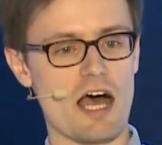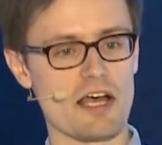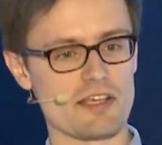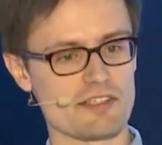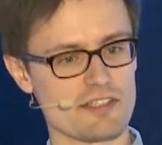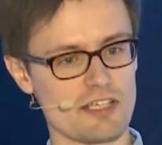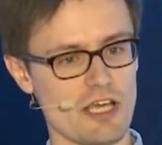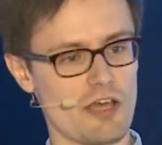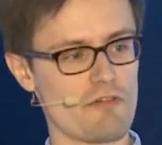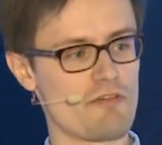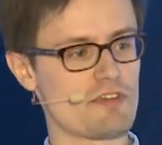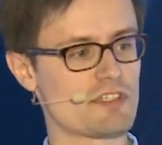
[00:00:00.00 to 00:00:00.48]

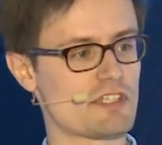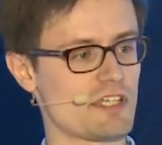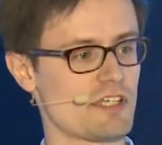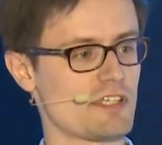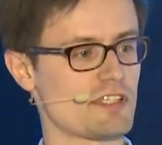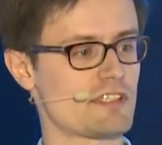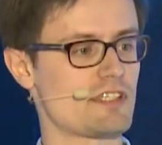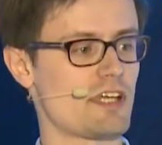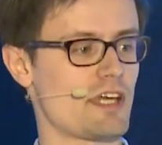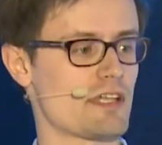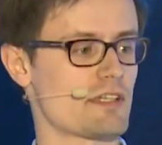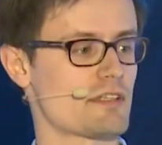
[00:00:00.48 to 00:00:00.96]

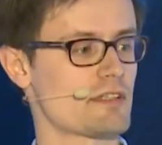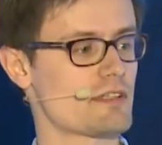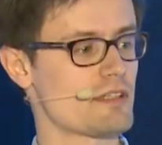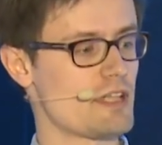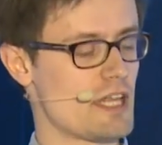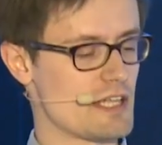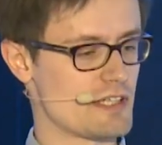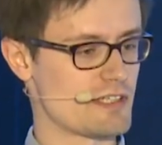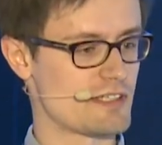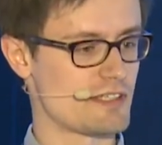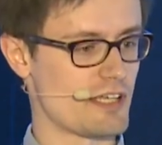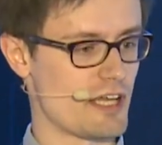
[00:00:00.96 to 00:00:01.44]
services that,
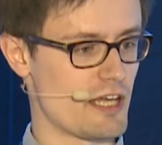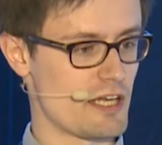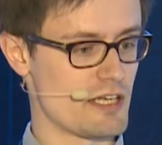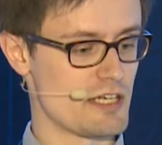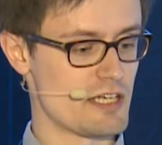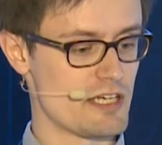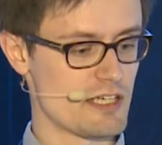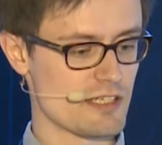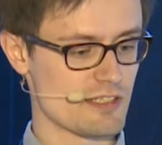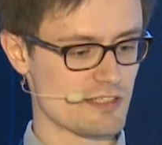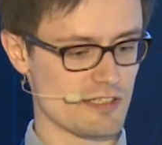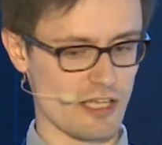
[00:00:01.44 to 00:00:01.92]
let's
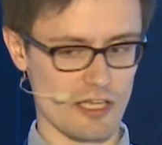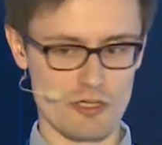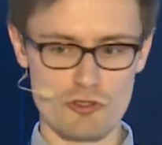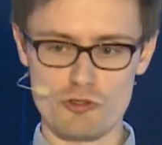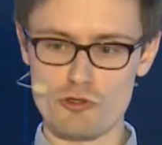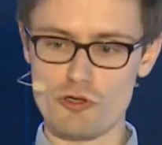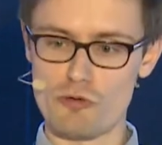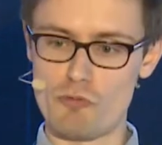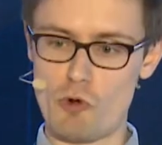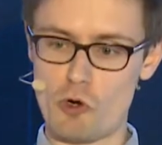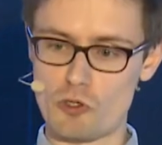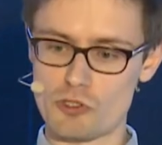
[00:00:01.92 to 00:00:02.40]
say, send
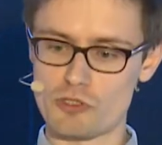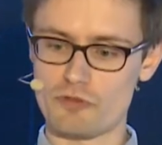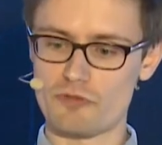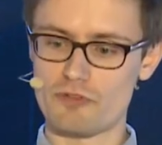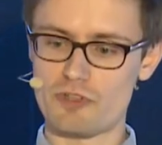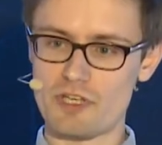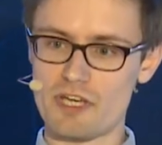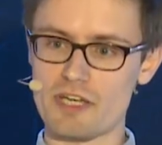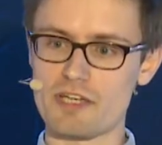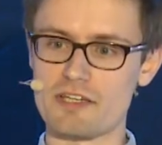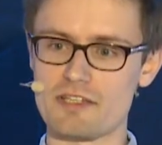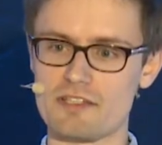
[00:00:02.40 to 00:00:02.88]
you a box of
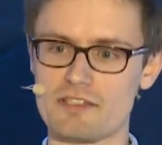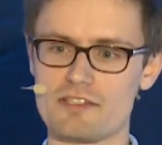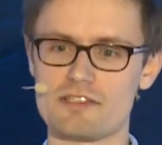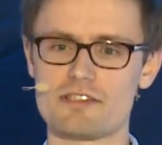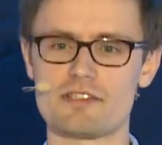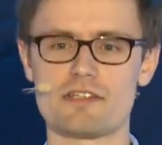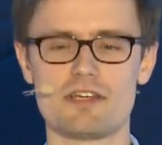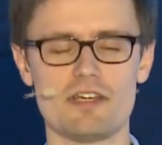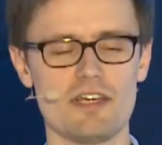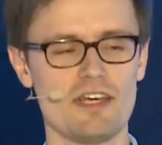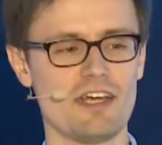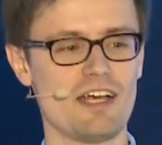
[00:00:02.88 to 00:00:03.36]

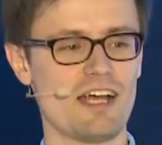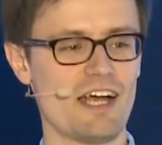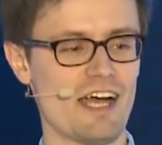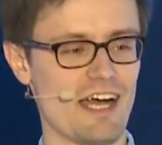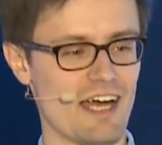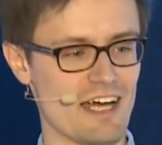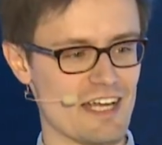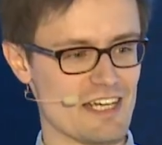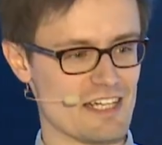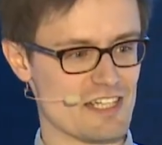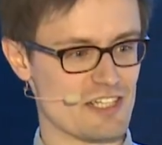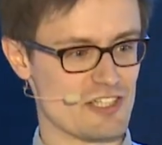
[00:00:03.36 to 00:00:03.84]
things,
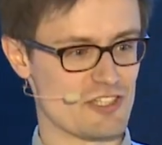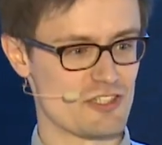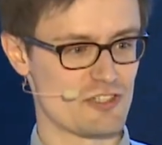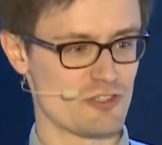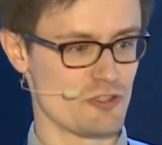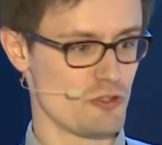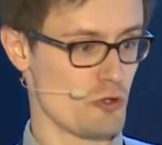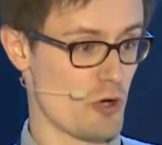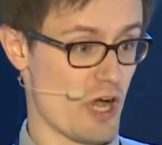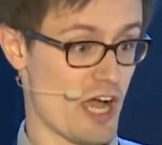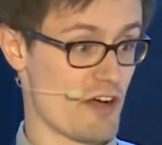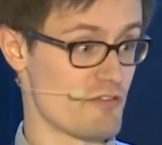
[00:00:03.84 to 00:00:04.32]
and
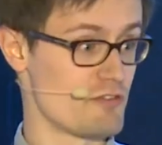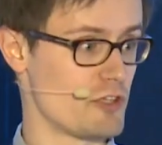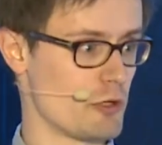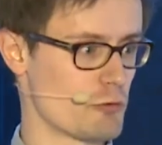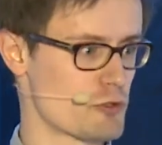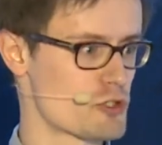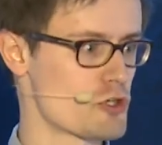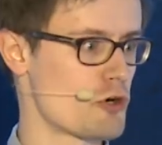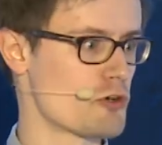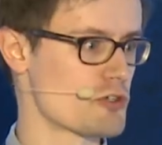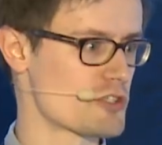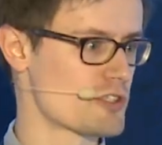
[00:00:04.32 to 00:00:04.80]
you have
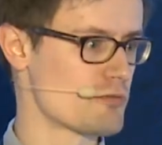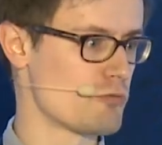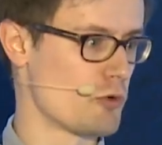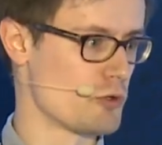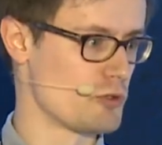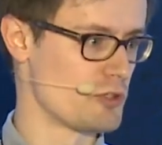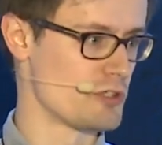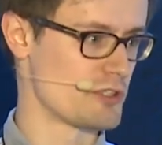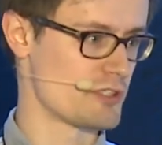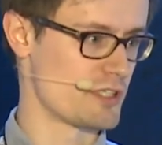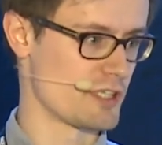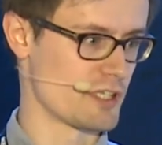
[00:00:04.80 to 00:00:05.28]
no choice in
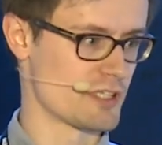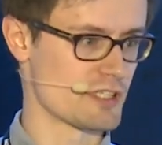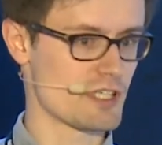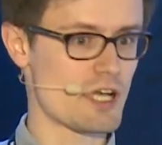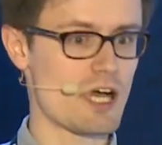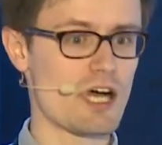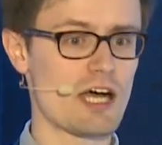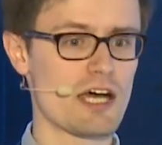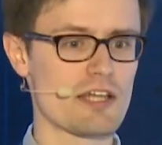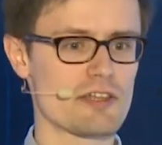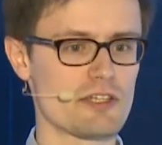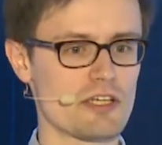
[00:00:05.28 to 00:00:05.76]
what these things
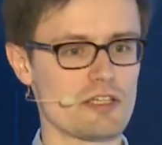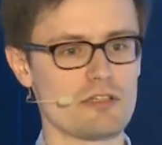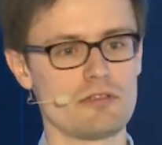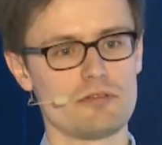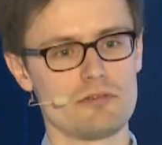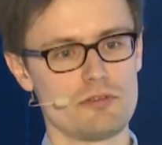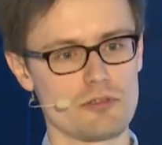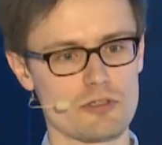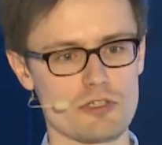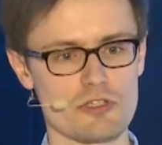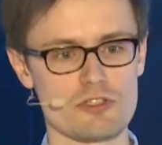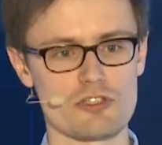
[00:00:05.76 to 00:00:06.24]
are, and
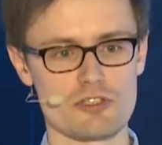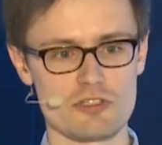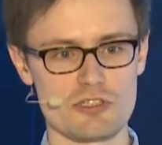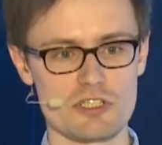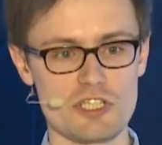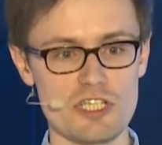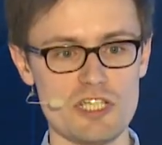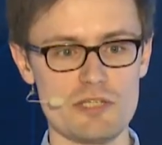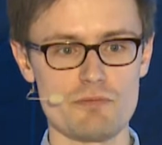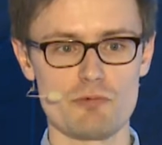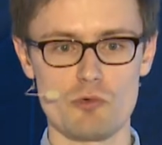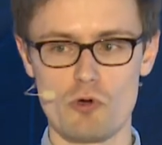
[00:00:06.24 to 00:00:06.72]
then you can just
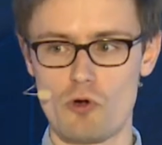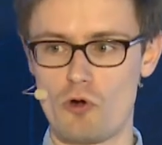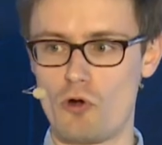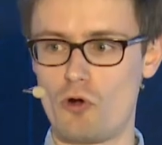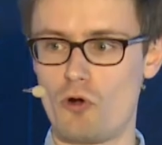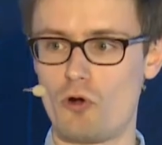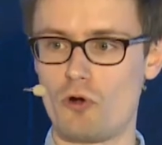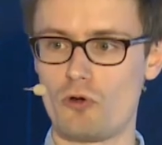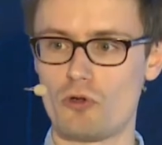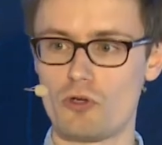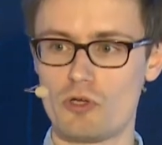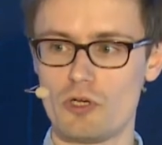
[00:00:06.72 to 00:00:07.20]
keep
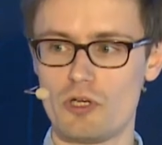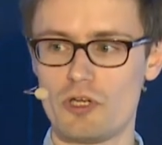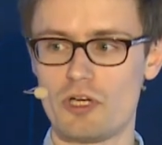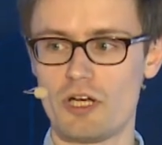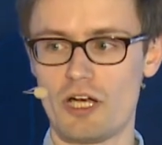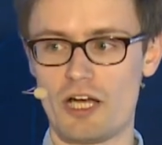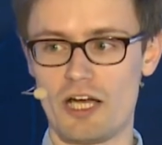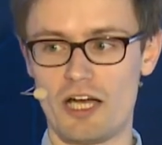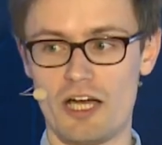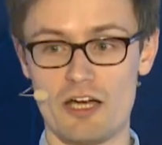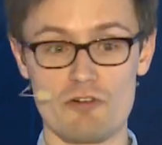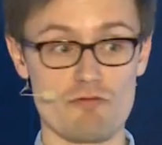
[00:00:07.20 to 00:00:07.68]
or
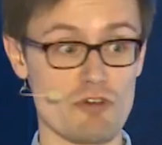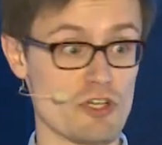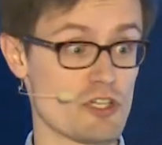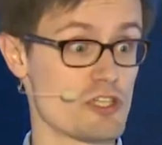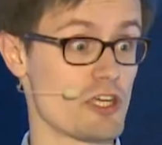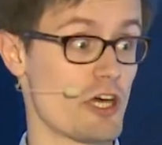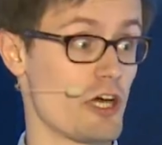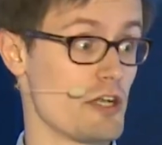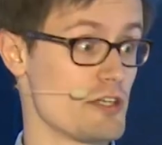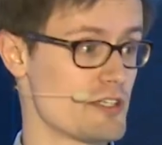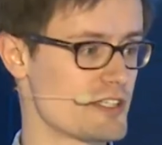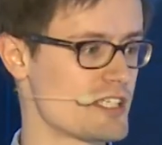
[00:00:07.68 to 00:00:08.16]

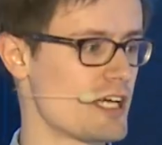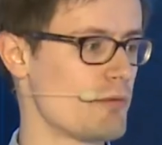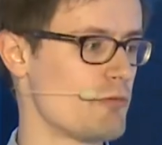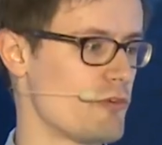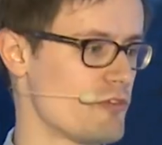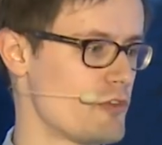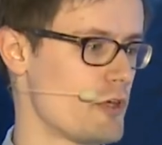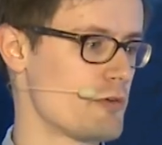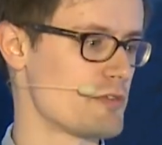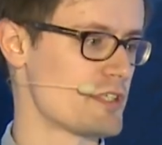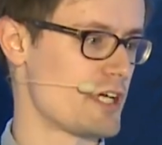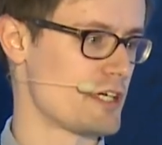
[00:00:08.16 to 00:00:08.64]
return some
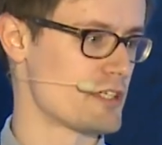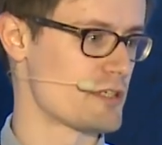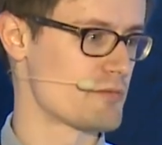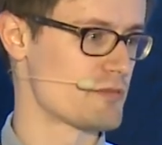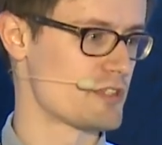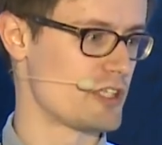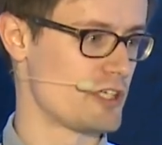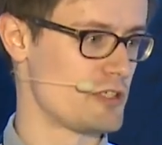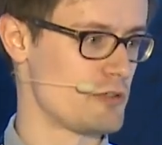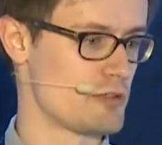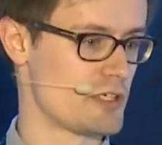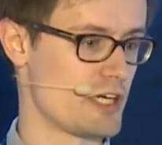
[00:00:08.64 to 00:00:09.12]
of those
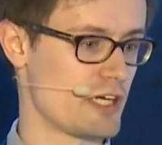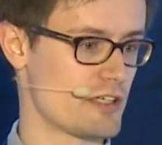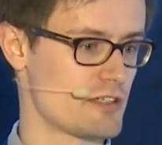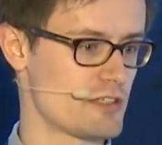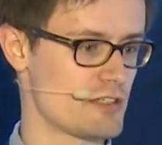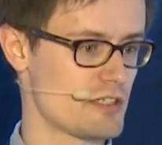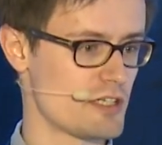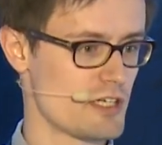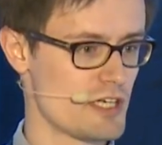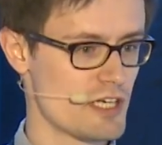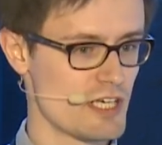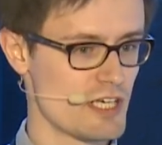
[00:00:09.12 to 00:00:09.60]
items that you get.